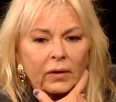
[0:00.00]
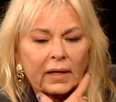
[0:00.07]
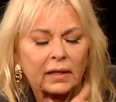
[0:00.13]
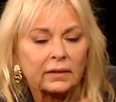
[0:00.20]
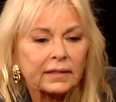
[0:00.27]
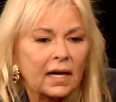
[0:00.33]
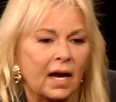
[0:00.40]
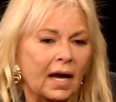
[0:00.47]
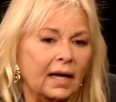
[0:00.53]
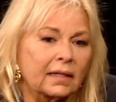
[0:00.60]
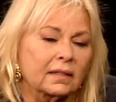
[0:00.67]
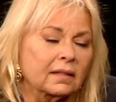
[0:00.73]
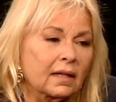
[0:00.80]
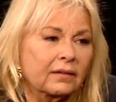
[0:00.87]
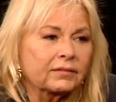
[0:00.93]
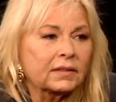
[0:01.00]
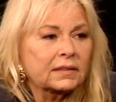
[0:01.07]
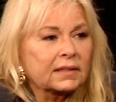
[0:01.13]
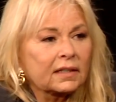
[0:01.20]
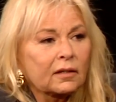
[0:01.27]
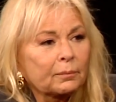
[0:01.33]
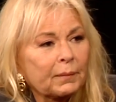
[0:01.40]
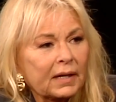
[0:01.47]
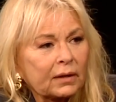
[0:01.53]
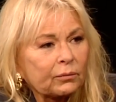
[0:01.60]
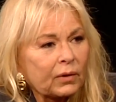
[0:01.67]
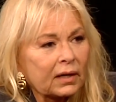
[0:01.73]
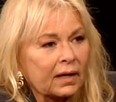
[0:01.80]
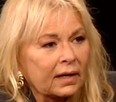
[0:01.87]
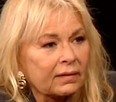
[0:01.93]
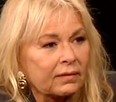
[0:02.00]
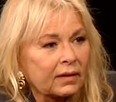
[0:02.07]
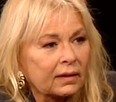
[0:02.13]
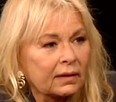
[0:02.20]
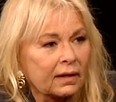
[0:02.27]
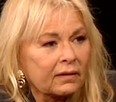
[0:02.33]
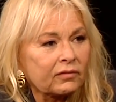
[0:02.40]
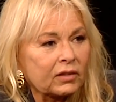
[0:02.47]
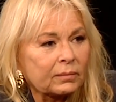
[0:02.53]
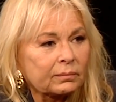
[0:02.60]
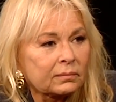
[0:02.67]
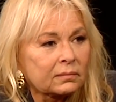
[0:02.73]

Oh, hell yeah. I would love to tell men what I think of them.